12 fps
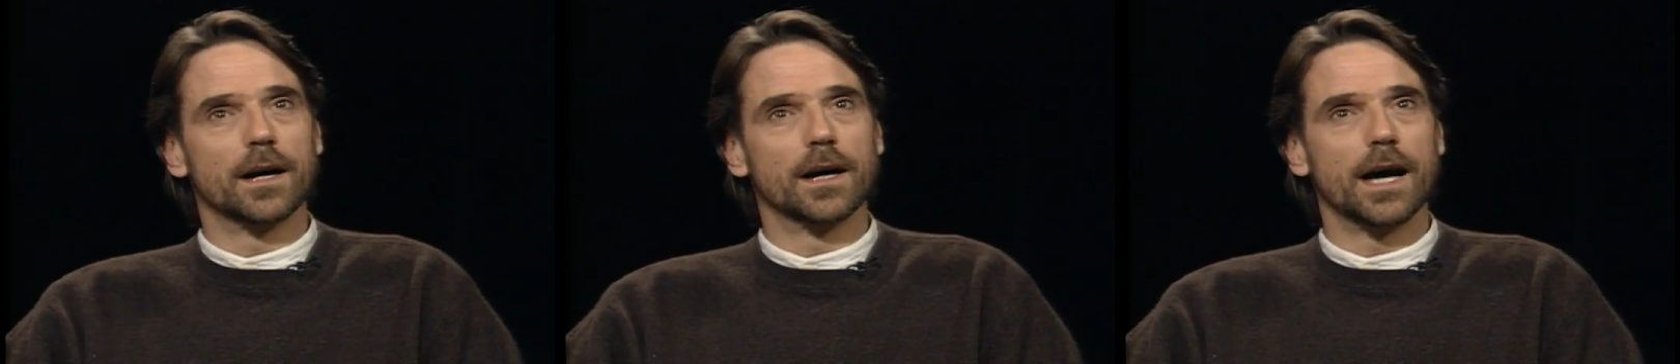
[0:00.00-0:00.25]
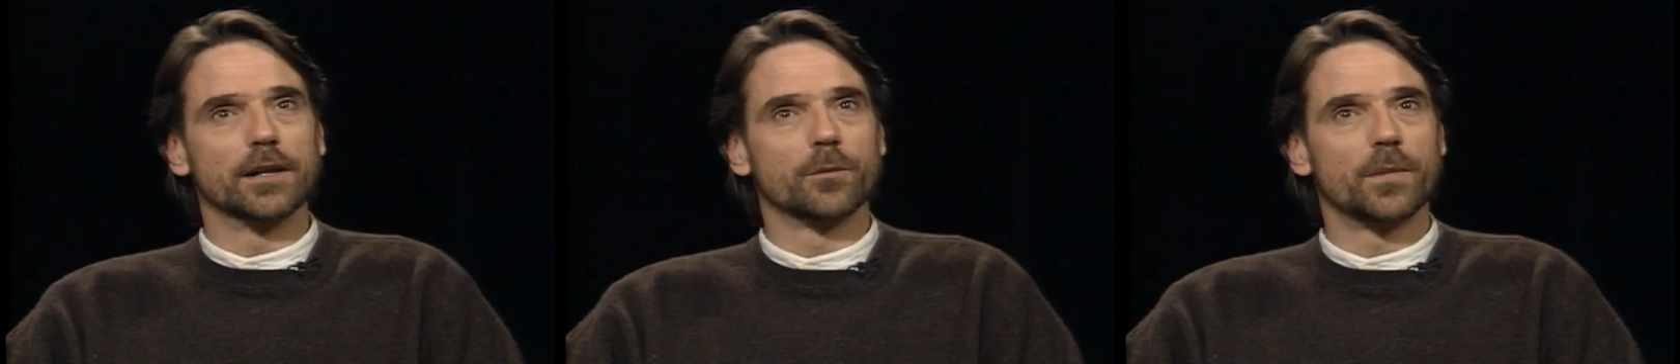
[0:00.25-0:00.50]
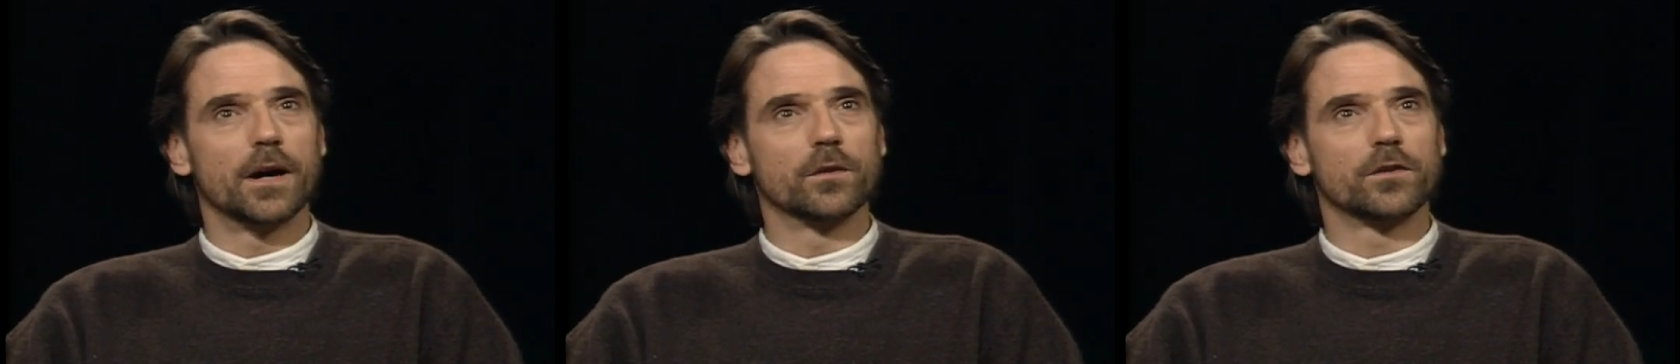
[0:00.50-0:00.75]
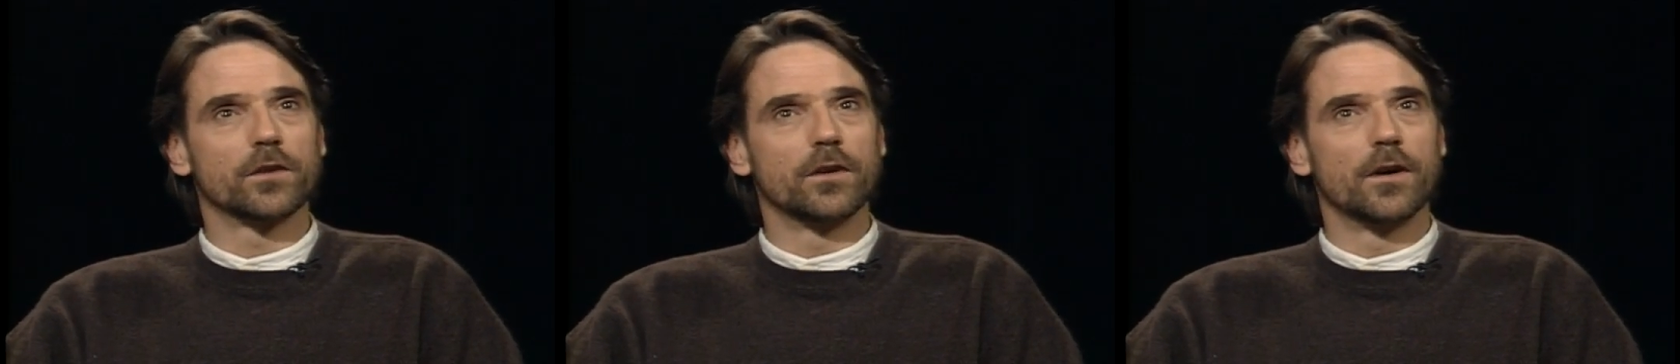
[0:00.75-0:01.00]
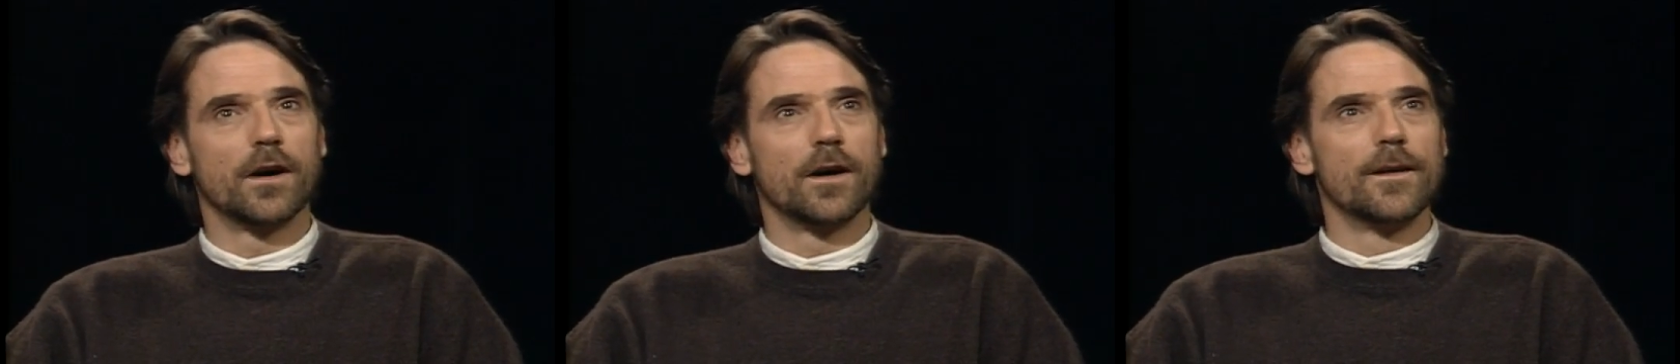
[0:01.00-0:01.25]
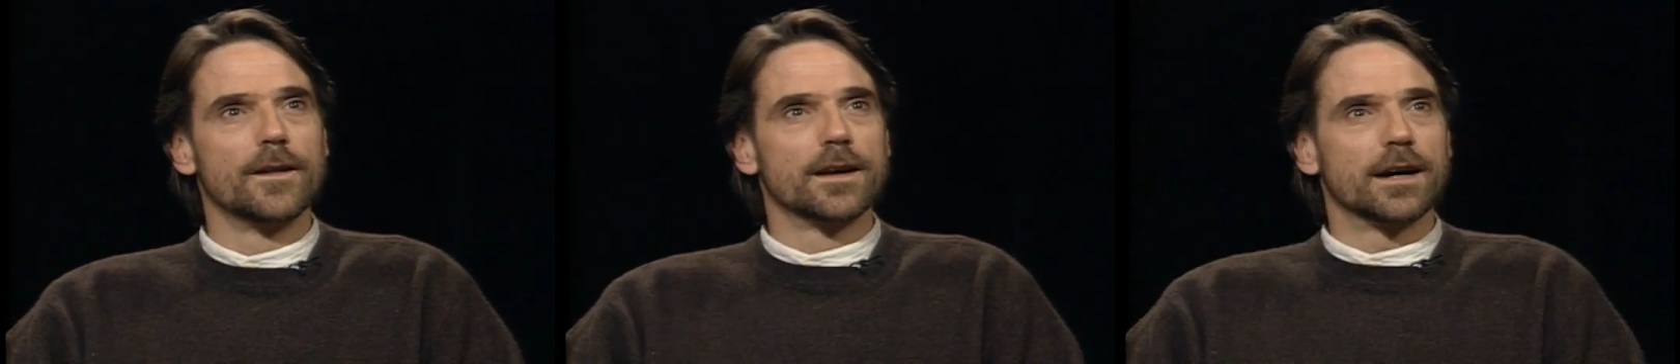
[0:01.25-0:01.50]
and about
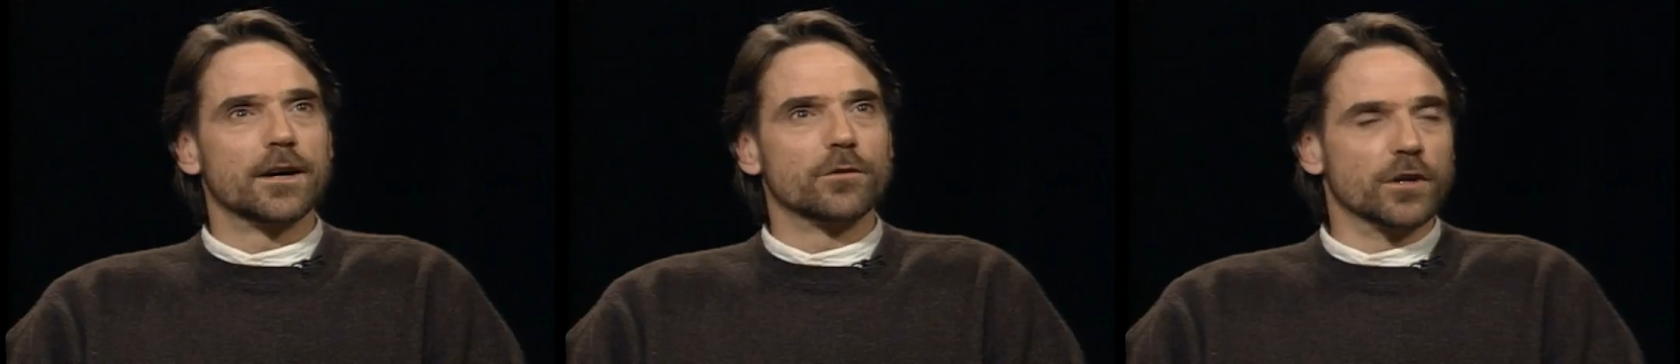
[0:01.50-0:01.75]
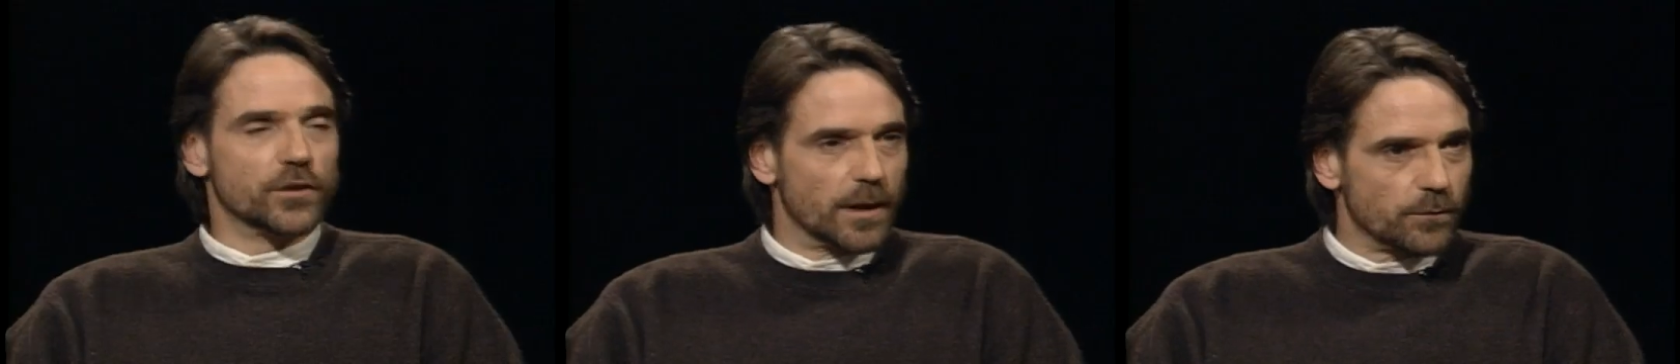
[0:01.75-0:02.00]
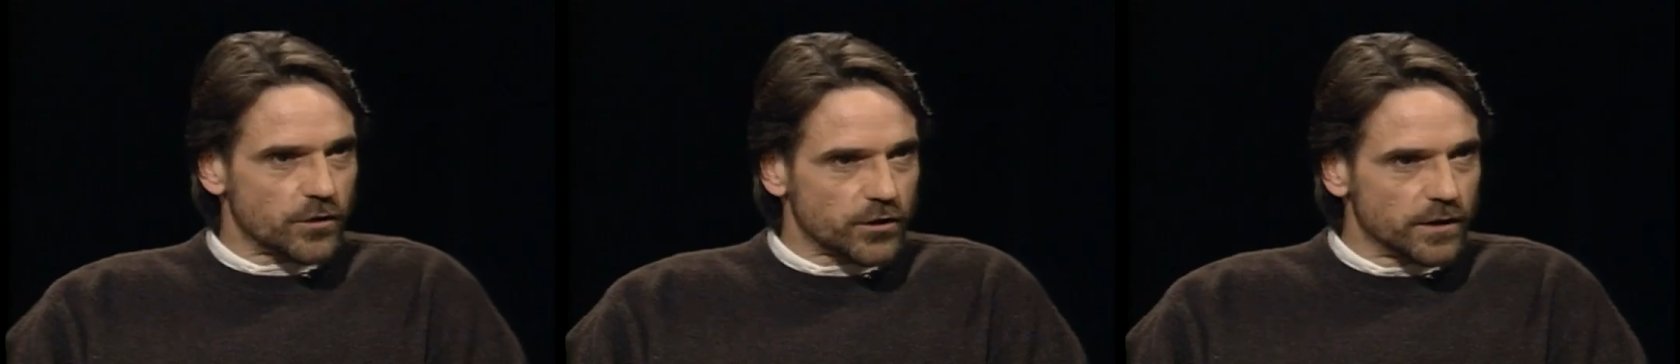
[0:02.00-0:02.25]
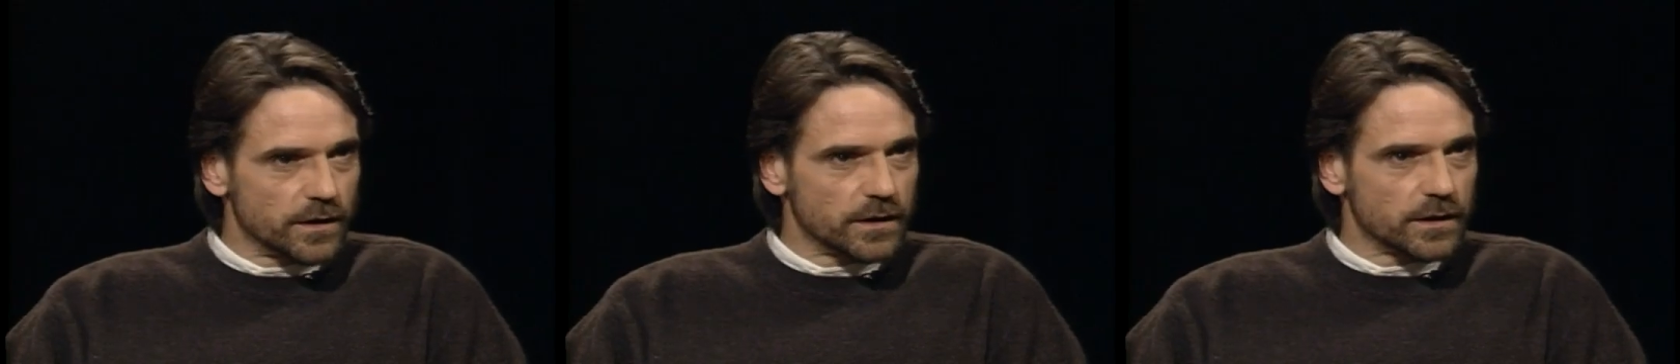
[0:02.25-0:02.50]
redemption